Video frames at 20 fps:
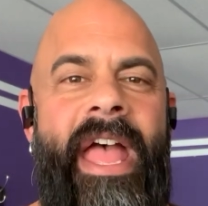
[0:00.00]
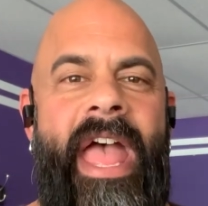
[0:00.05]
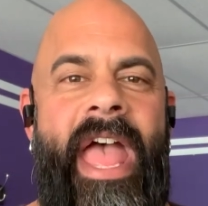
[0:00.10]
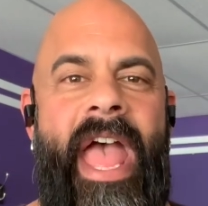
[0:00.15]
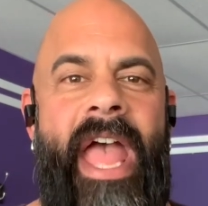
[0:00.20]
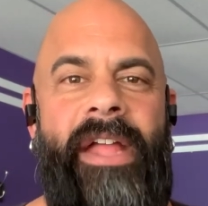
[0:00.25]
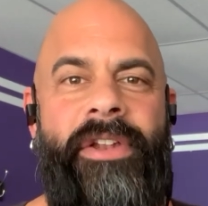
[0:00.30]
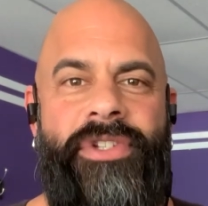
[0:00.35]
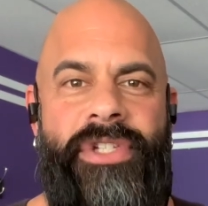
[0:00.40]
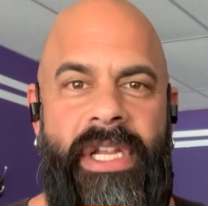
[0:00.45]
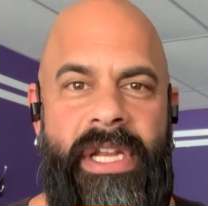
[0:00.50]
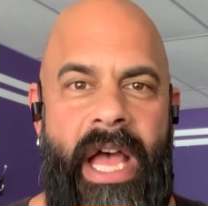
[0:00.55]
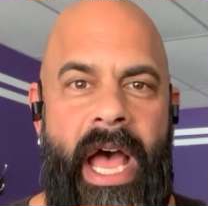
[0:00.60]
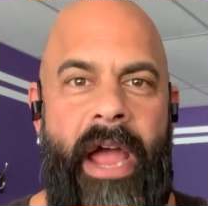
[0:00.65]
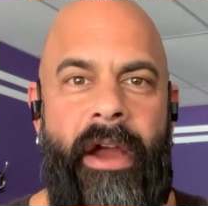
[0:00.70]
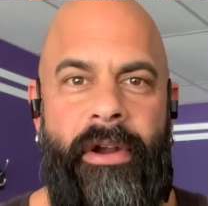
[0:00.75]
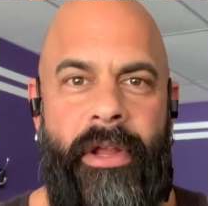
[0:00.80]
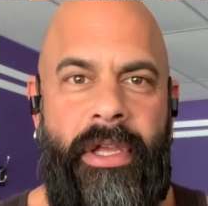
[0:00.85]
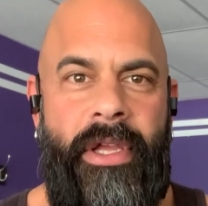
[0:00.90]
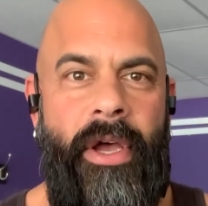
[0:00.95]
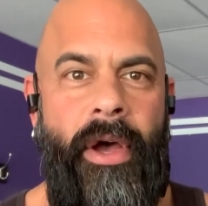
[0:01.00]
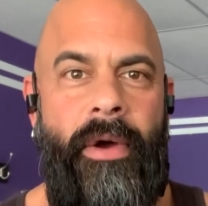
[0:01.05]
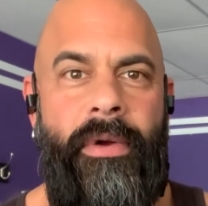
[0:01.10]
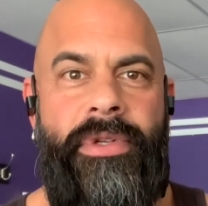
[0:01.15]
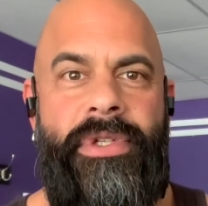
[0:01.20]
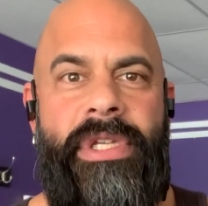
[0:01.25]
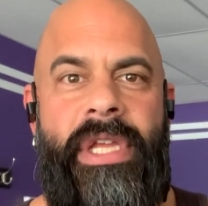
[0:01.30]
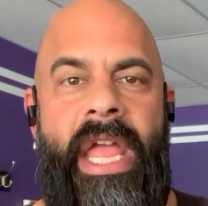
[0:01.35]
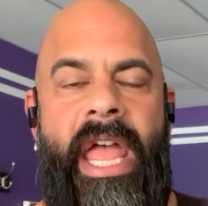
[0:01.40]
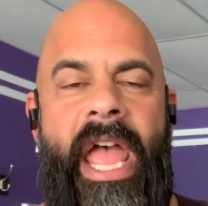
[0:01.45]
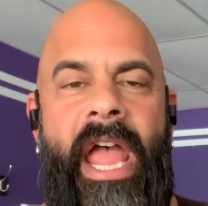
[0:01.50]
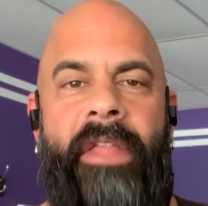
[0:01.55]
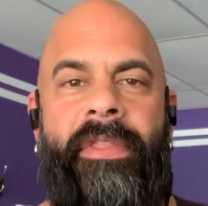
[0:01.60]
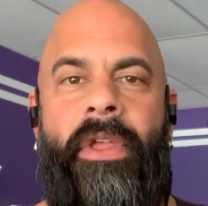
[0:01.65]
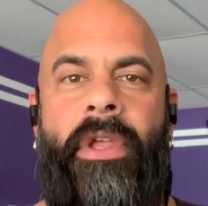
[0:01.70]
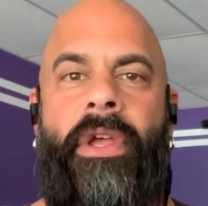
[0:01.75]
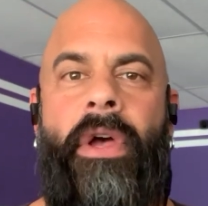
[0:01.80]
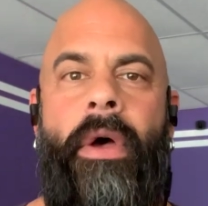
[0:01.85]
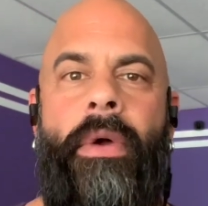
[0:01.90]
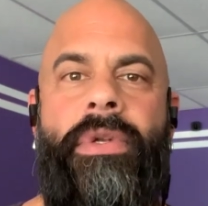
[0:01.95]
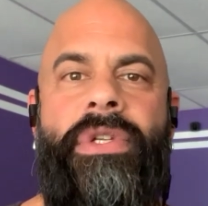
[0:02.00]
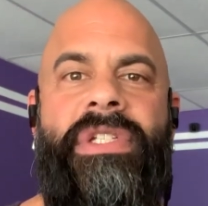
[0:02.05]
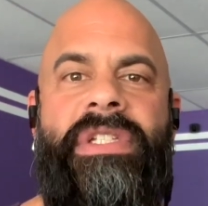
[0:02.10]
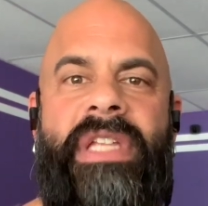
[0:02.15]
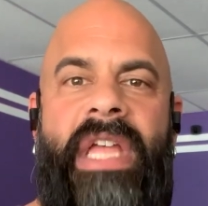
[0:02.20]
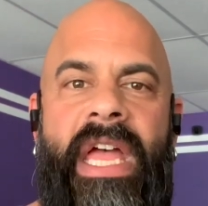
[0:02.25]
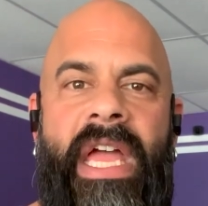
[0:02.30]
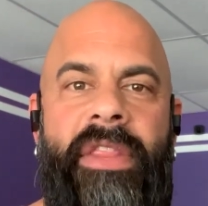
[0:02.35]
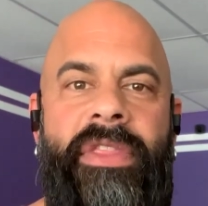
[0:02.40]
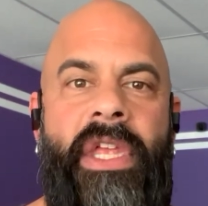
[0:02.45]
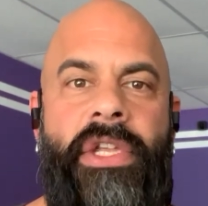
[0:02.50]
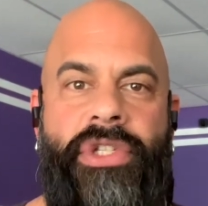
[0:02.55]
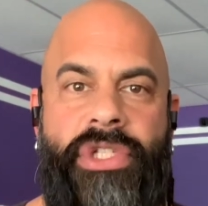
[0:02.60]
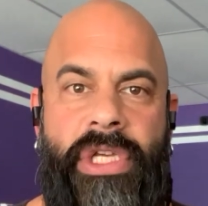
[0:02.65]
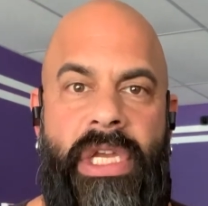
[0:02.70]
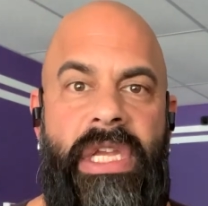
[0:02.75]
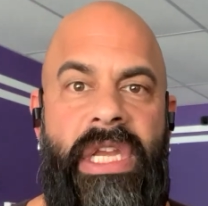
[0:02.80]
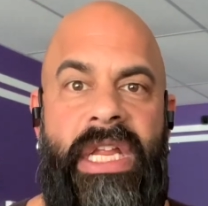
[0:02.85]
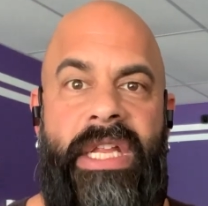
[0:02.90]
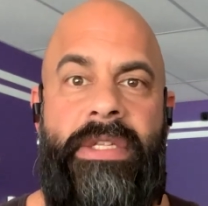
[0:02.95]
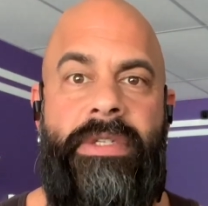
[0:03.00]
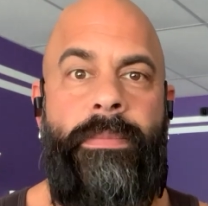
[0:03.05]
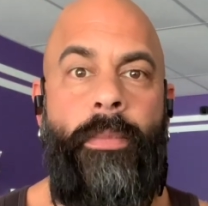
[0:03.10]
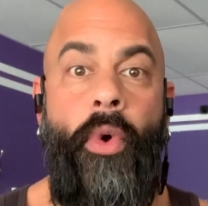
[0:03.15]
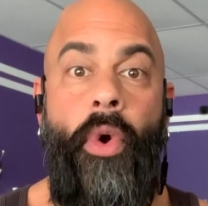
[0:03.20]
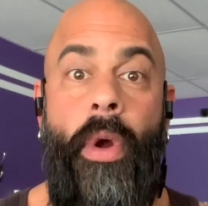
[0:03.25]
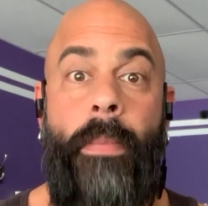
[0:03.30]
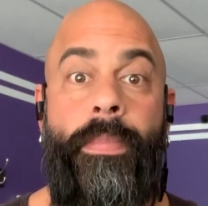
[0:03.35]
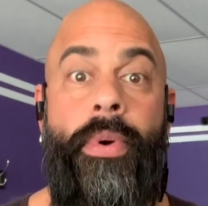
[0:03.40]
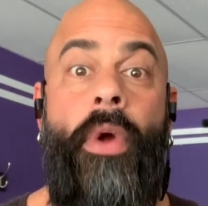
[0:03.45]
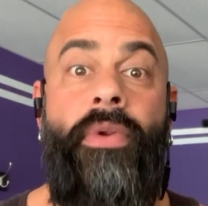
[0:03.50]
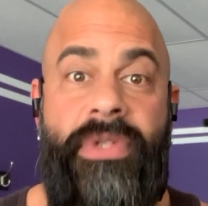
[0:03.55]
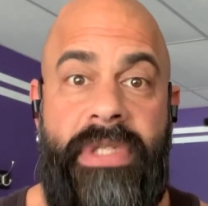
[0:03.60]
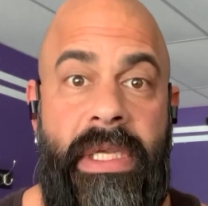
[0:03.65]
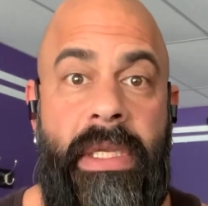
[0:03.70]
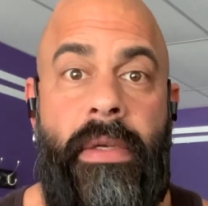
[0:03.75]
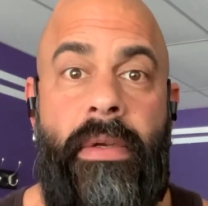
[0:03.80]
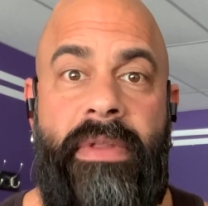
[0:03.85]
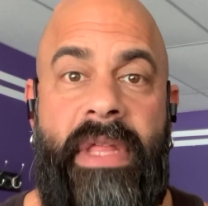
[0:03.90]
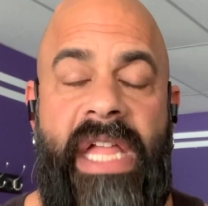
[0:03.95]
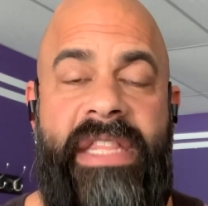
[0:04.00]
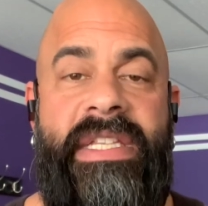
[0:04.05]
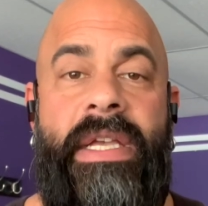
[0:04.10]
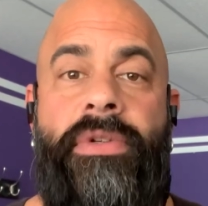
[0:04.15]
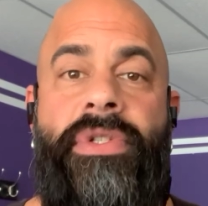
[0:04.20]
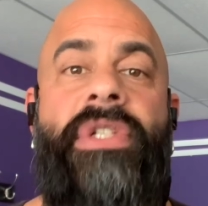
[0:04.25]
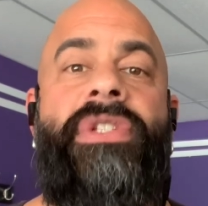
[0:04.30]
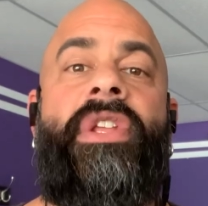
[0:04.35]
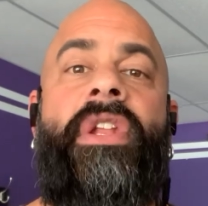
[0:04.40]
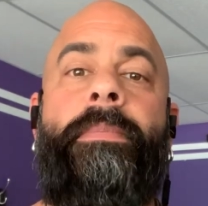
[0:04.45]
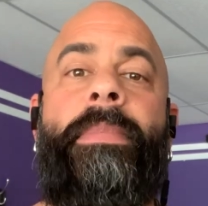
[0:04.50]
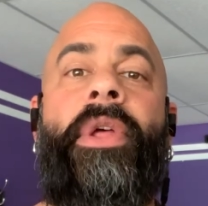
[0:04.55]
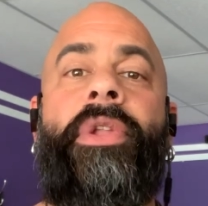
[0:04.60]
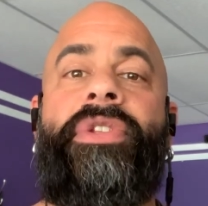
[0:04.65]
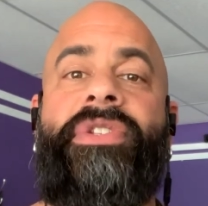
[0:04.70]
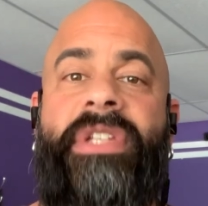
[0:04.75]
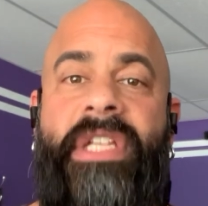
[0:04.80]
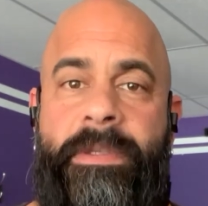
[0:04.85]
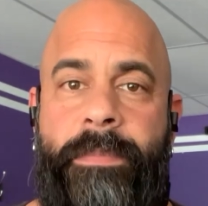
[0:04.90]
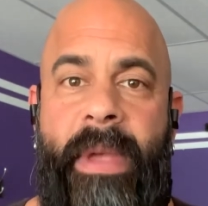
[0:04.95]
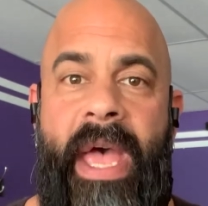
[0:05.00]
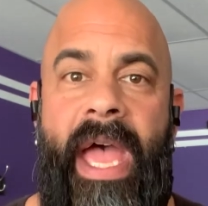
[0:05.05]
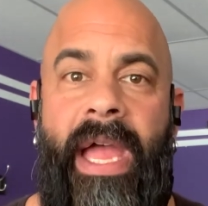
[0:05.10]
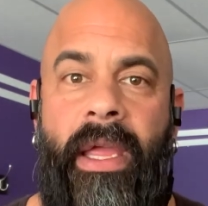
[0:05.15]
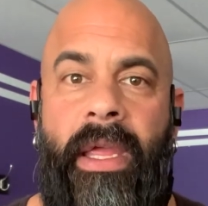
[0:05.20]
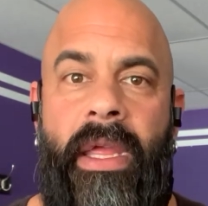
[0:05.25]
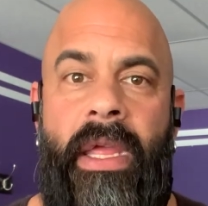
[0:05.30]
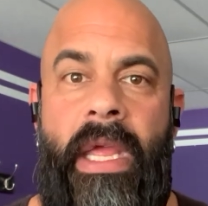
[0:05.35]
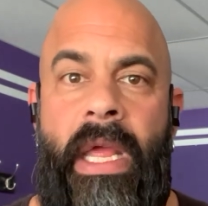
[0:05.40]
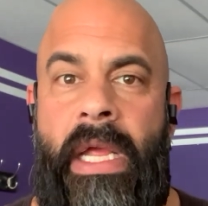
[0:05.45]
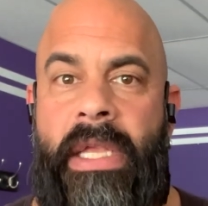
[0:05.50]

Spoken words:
and she'd hired a coach, and the coach said that she needs more protein. That's how she's going to build a six-pack.